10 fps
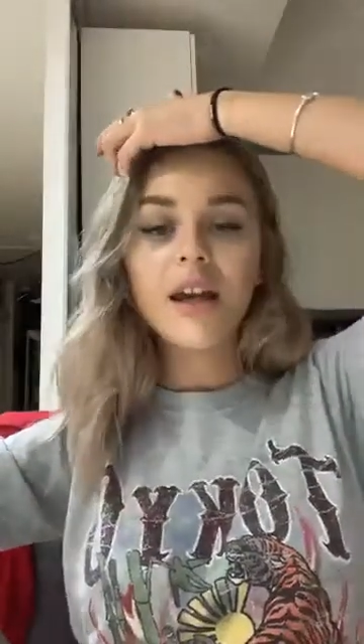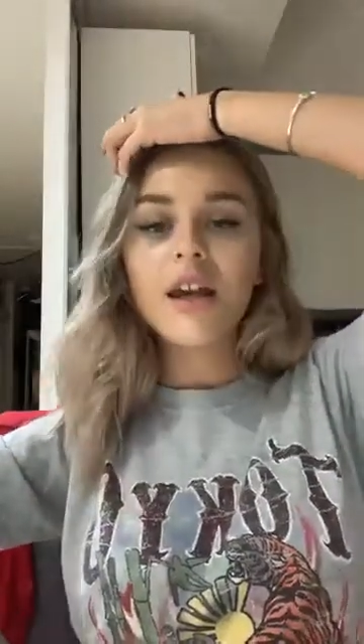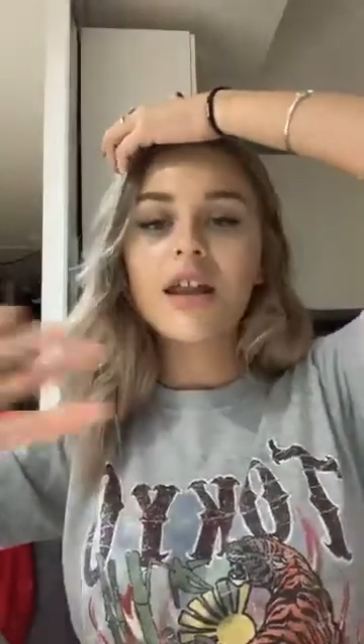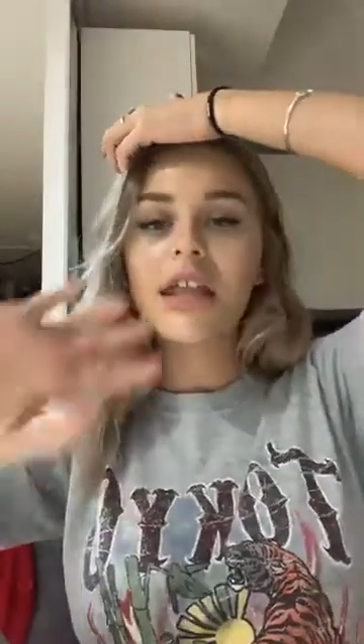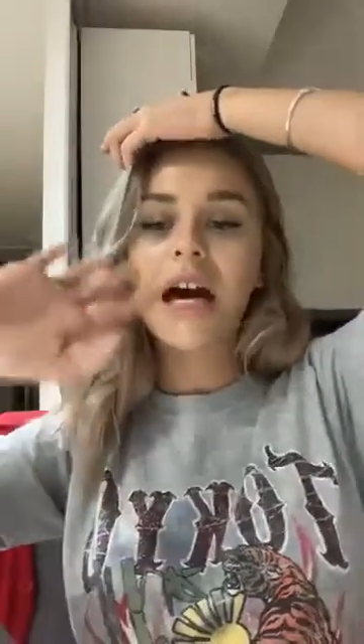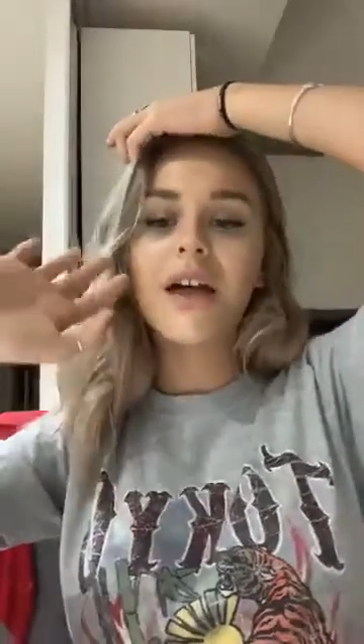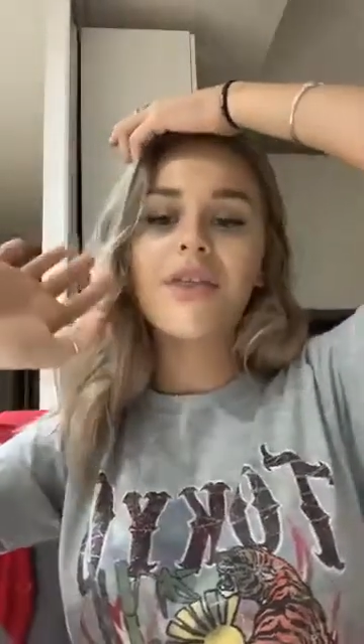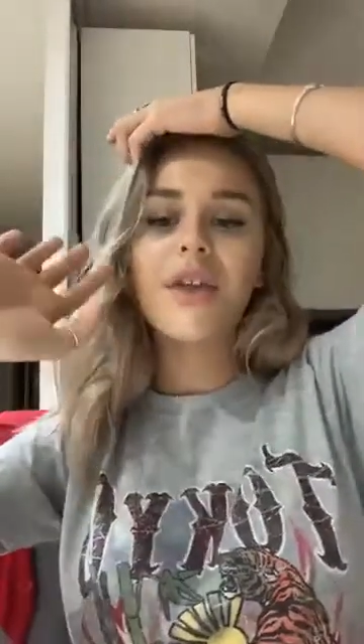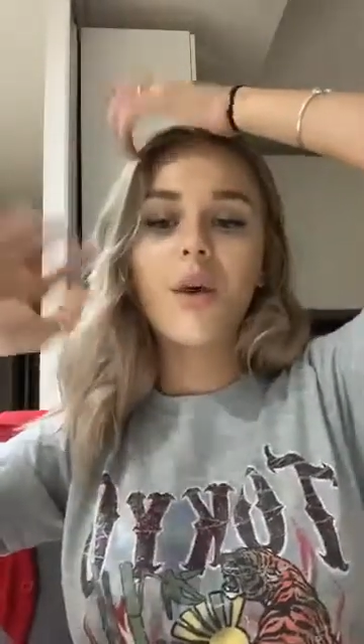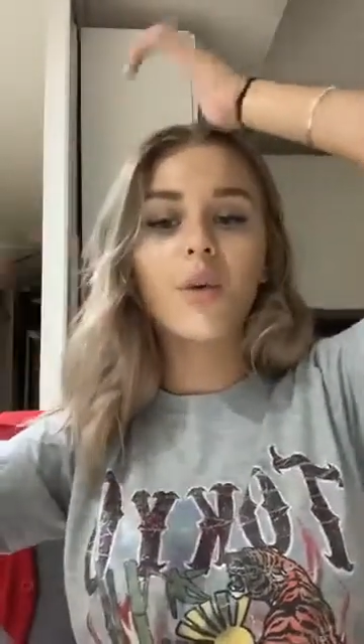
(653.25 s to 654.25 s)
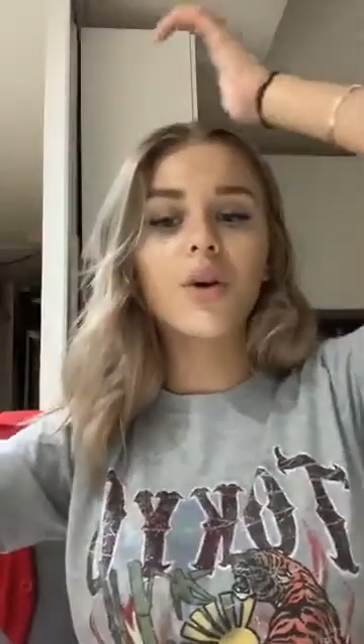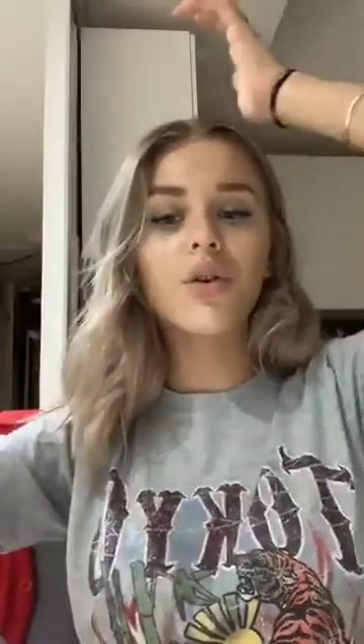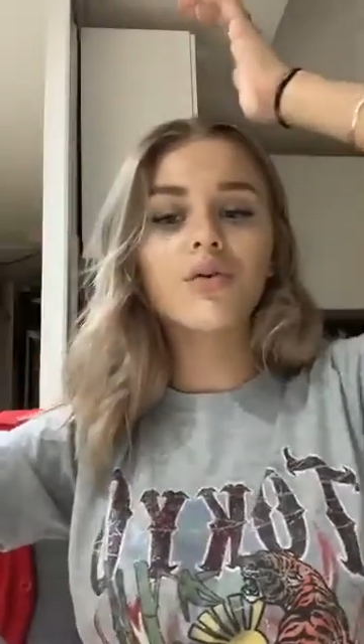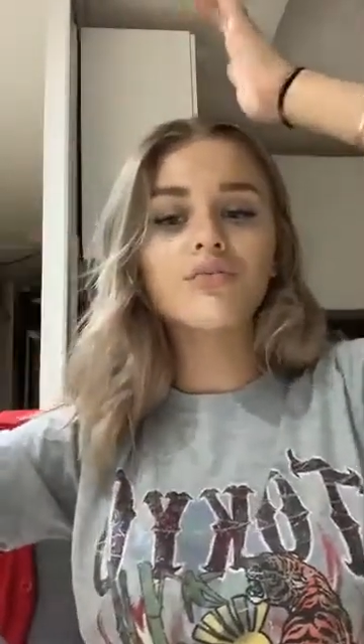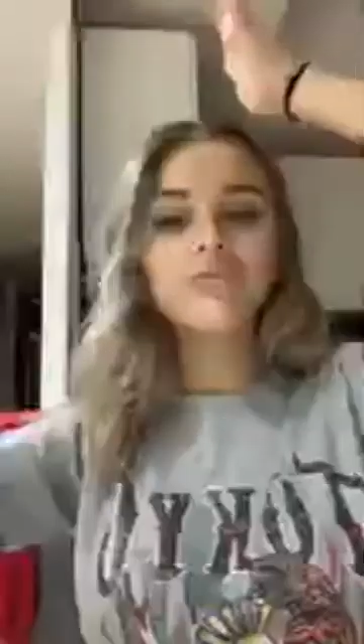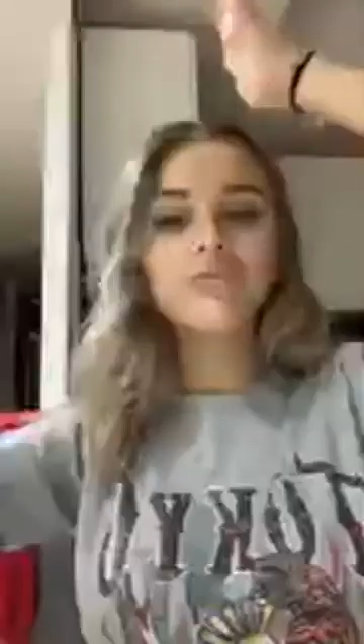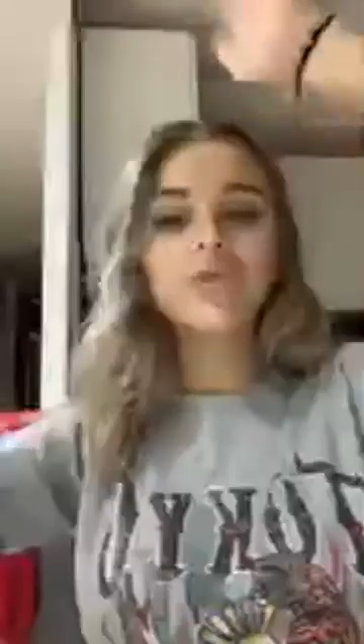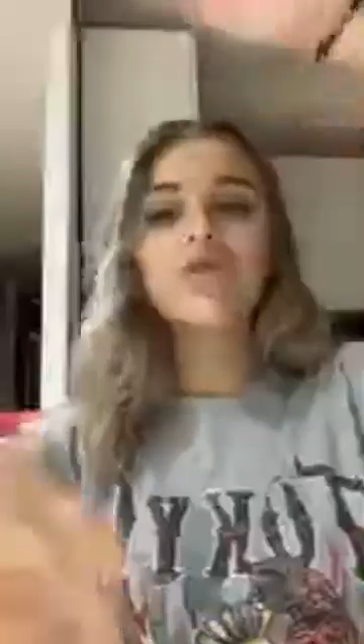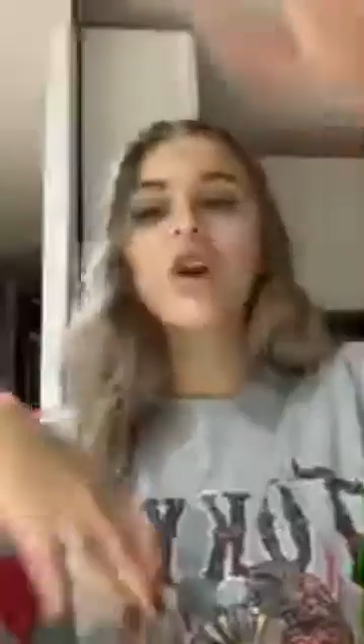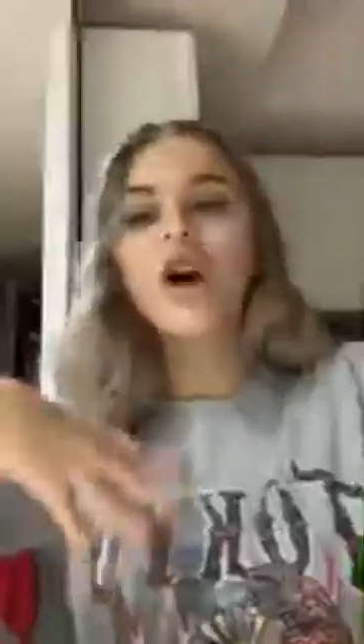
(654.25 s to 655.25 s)
that they will
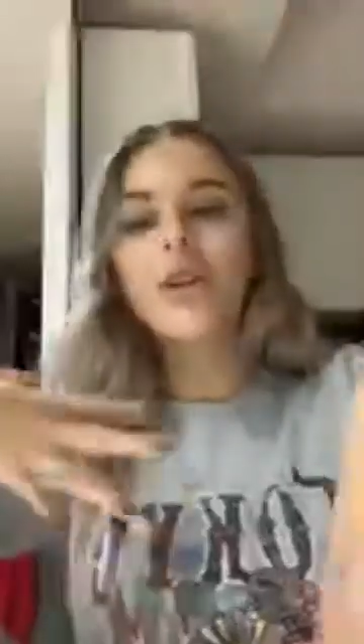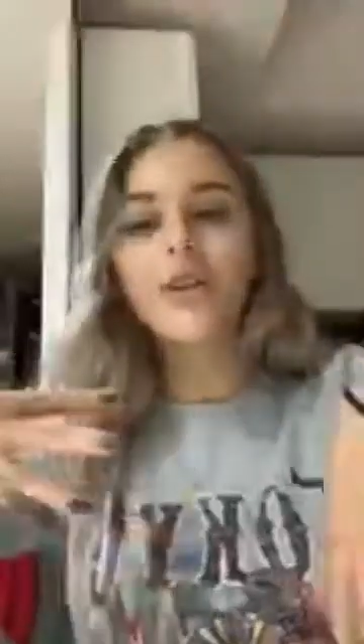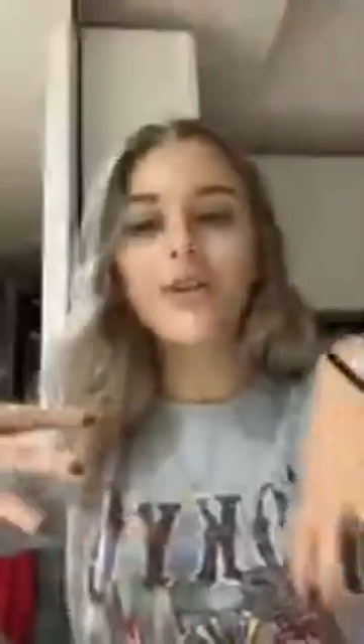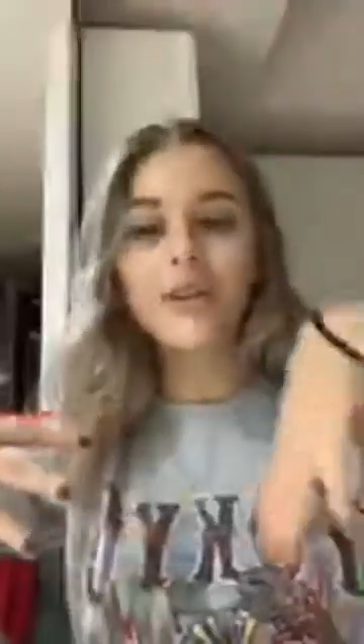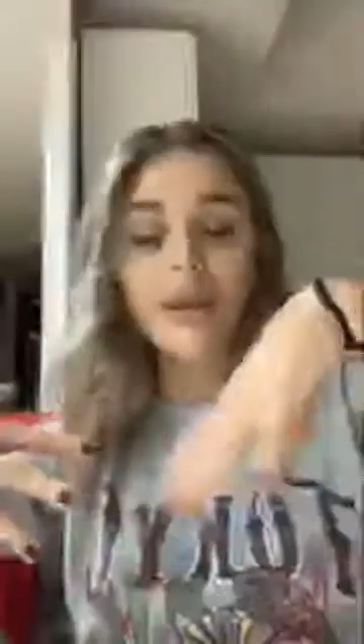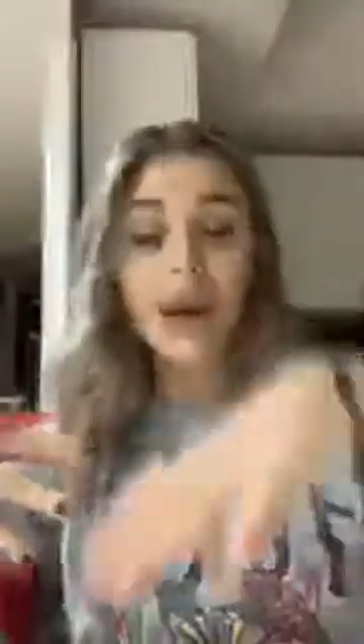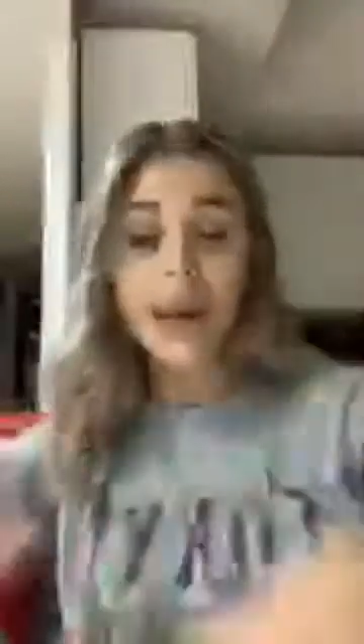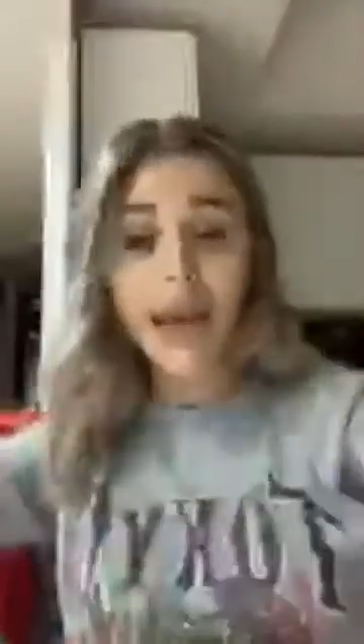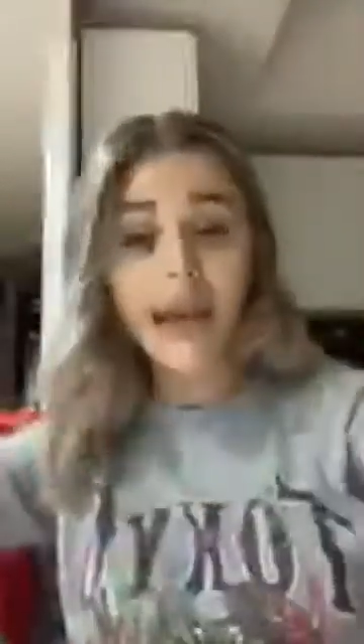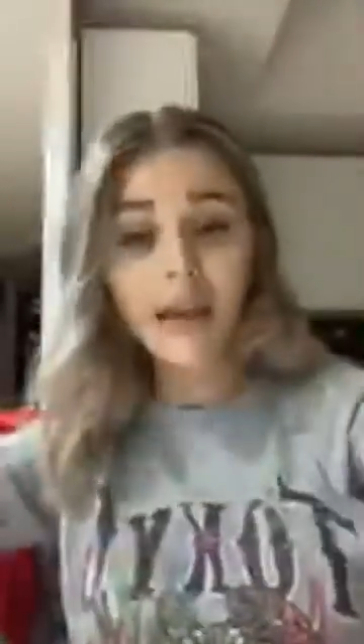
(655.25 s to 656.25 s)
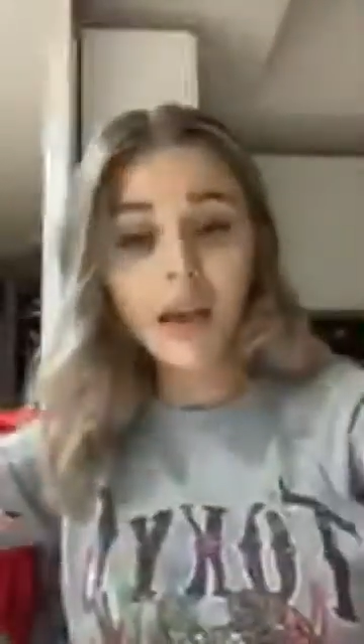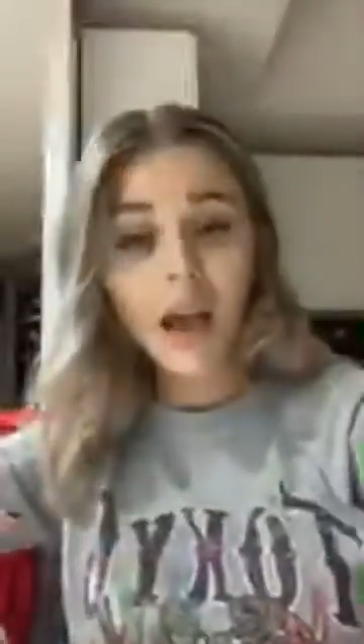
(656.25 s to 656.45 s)
start again.